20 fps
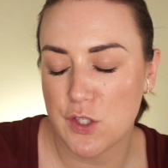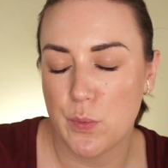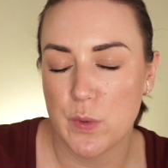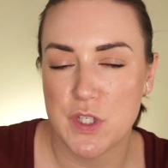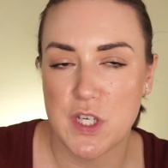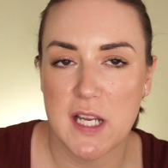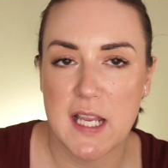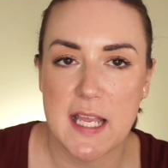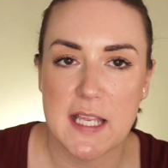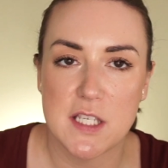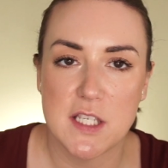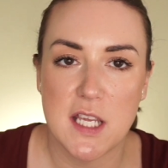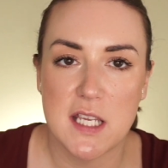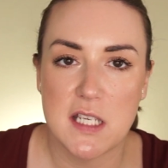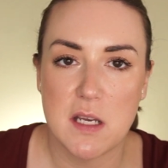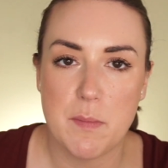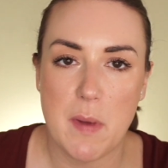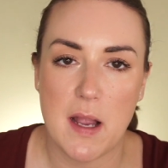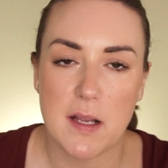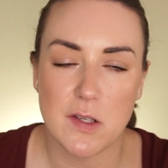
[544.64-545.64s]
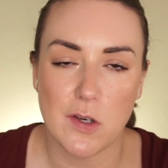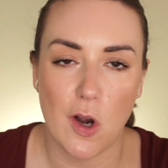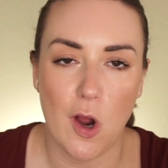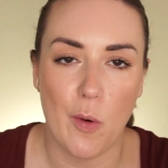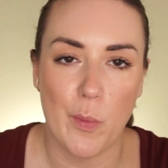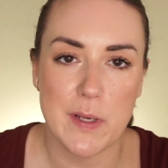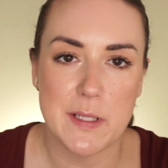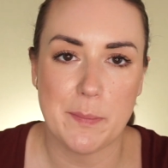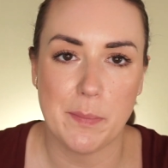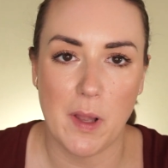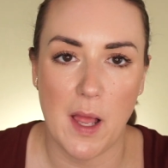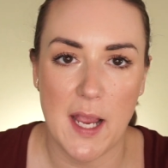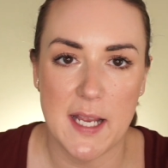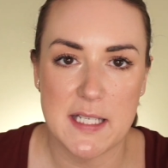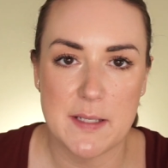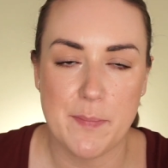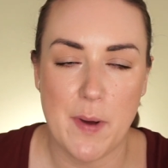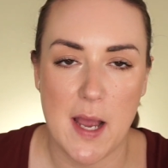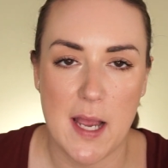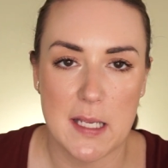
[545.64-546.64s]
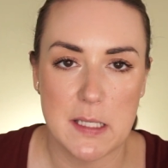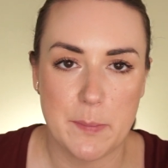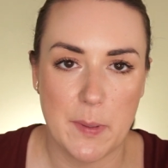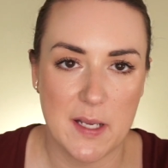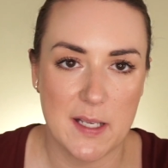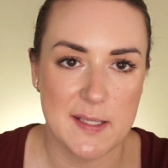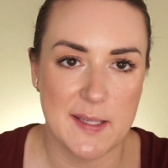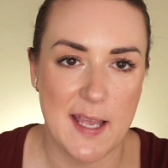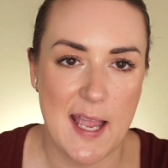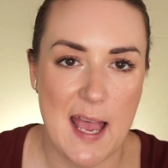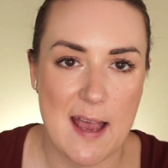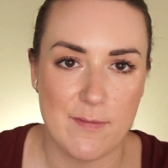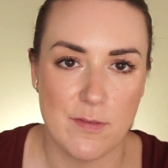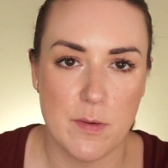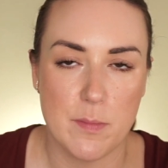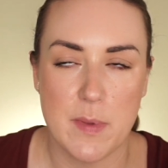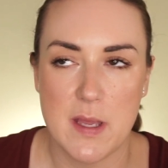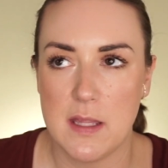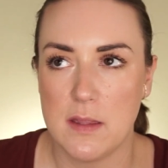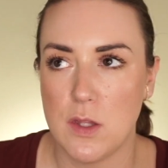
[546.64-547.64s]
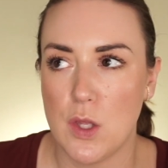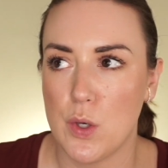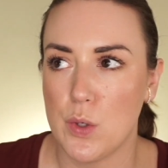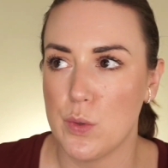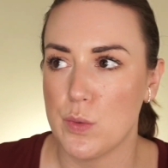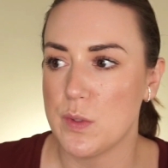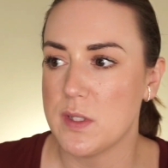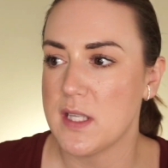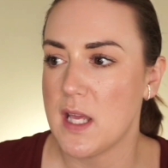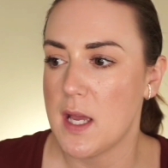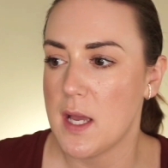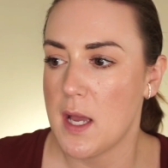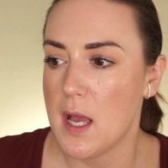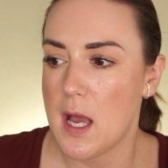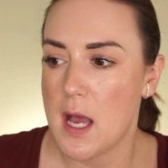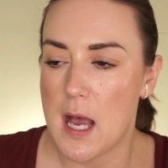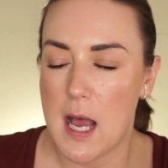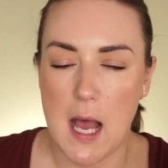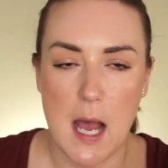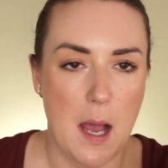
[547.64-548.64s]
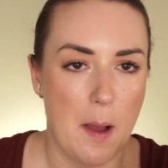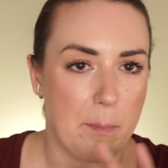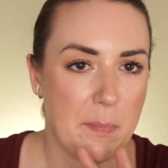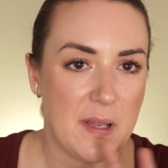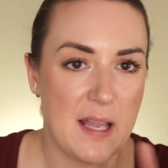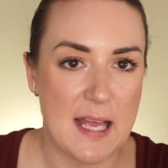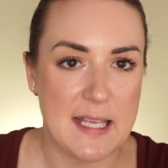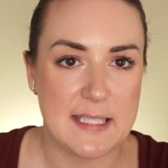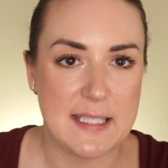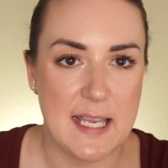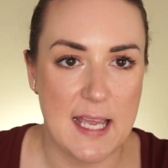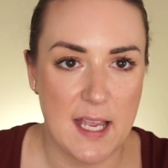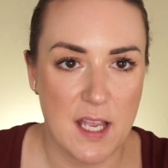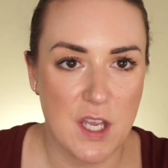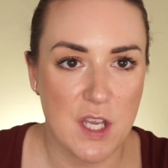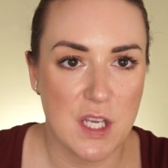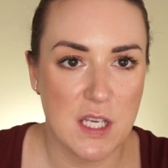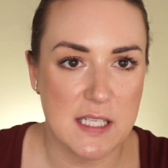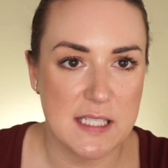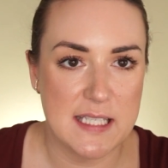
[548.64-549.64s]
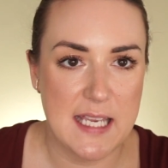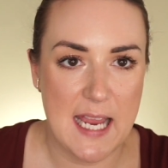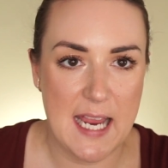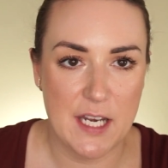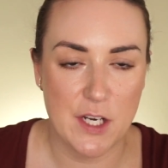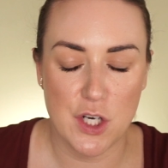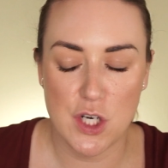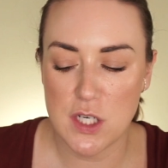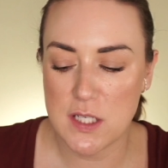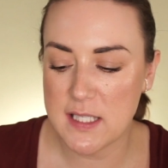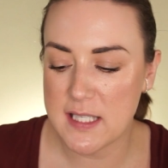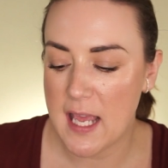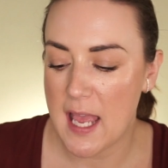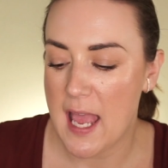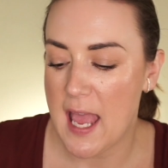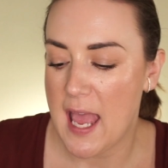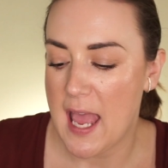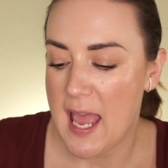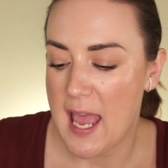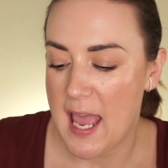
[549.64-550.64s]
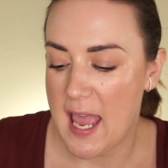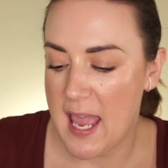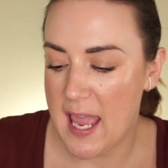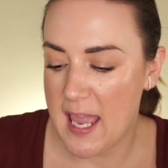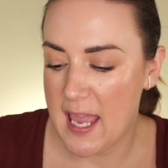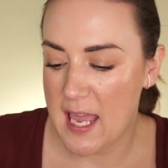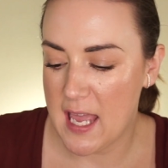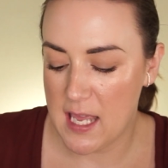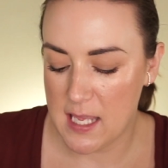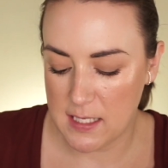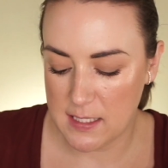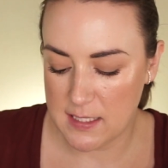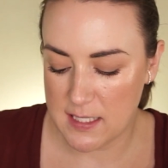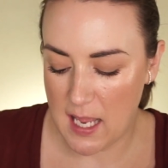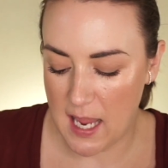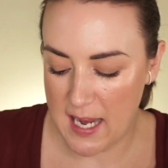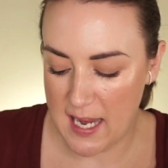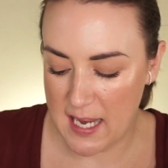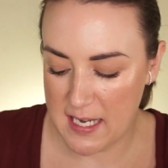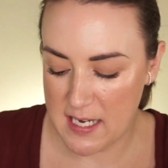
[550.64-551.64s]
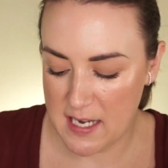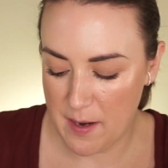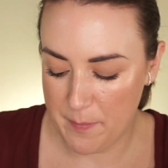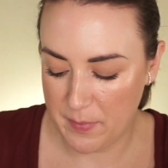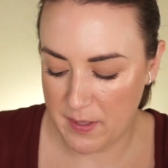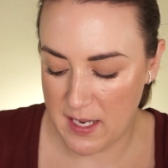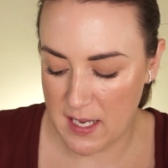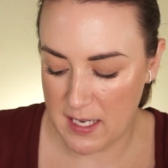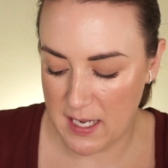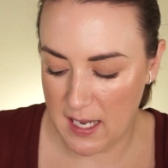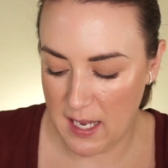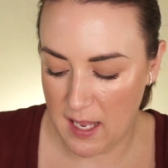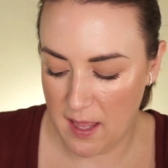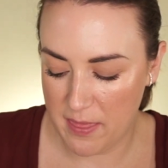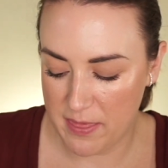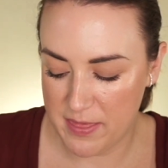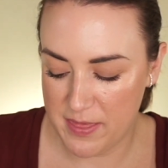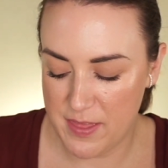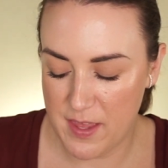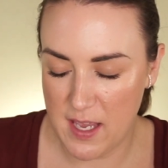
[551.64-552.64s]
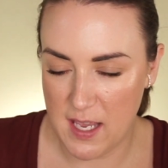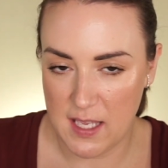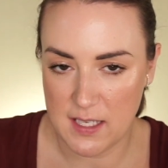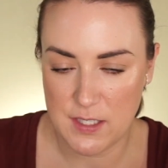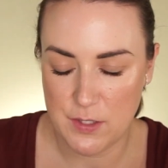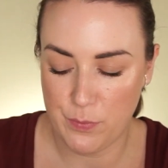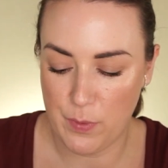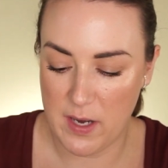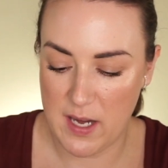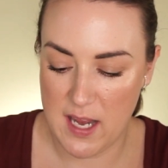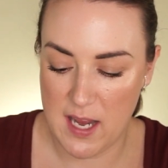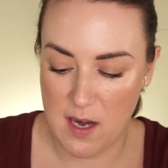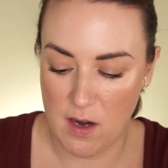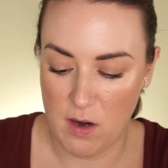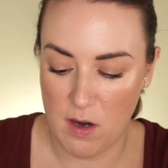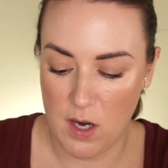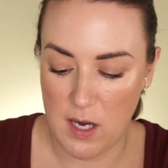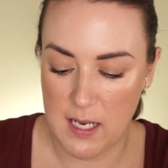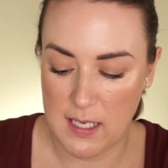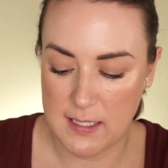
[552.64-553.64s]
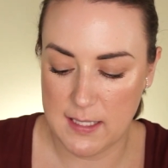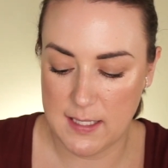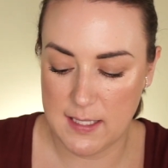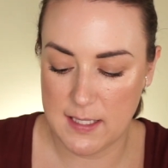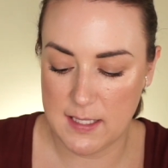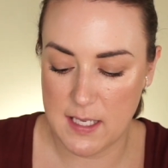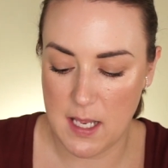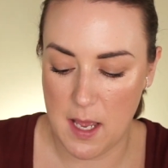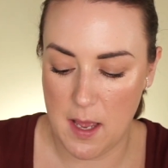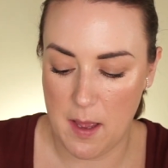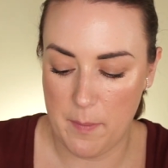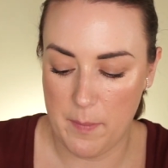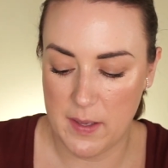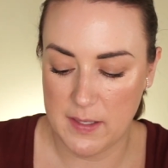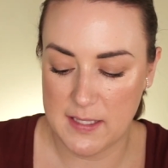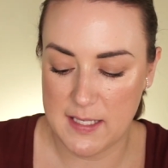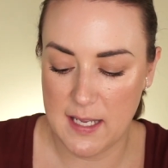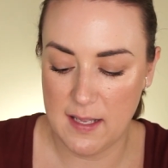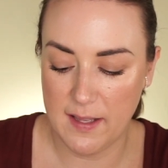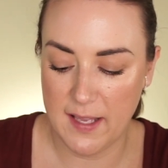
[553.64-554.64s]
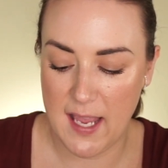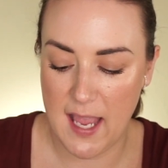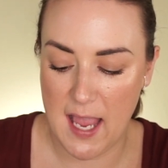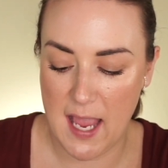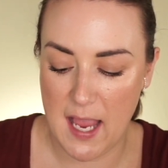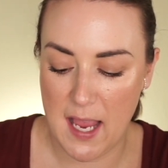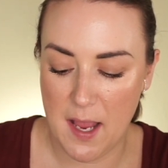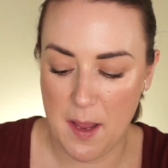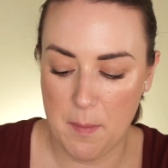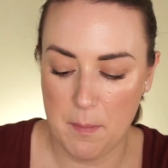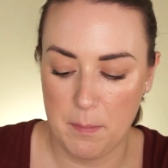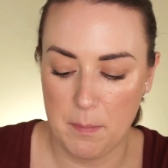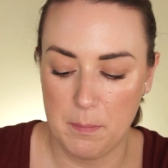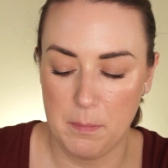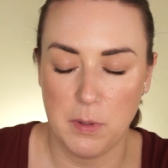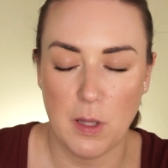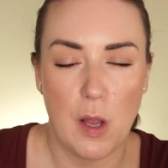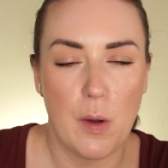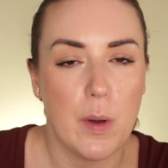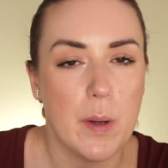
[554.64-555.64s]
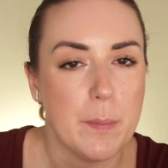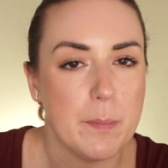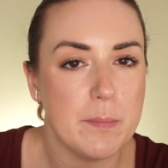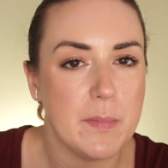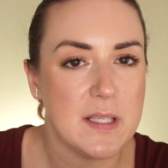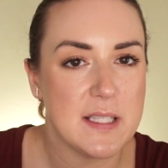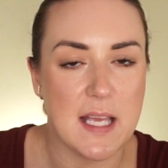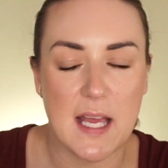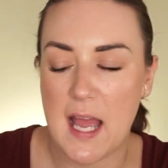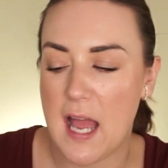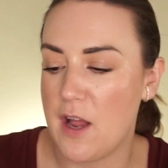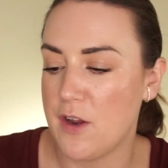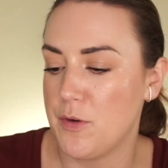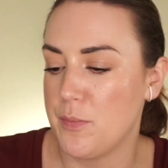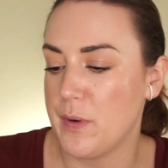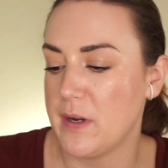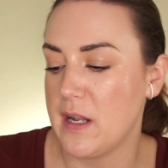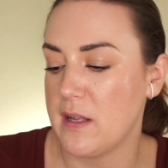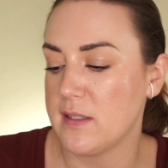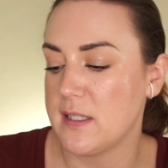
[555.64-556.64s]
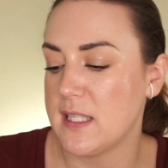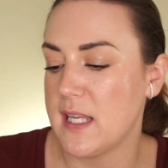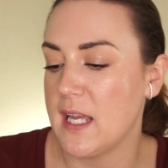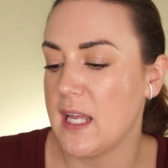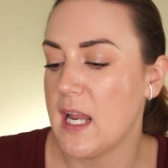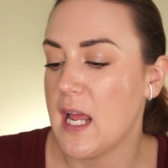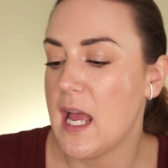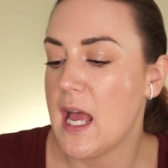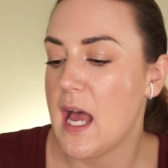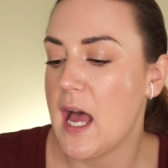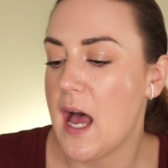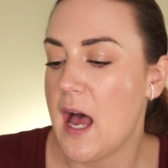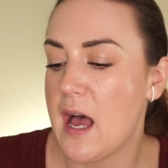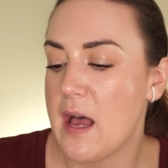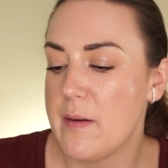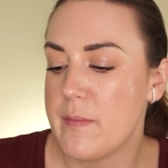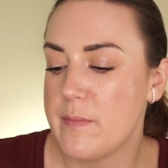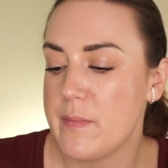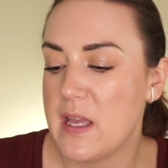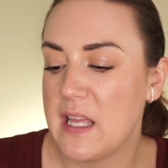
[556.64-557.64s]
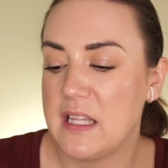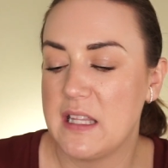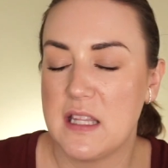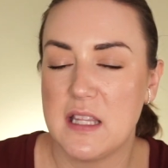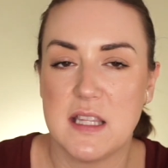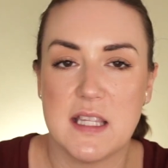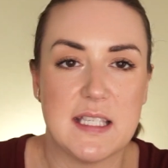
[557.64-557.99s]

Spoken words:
which again, TJ Maxx are always blind buys because they have them in those plastic containers. And I ended up getting this right here. It's Atelier BLOEM, is that how you pronounce it? In the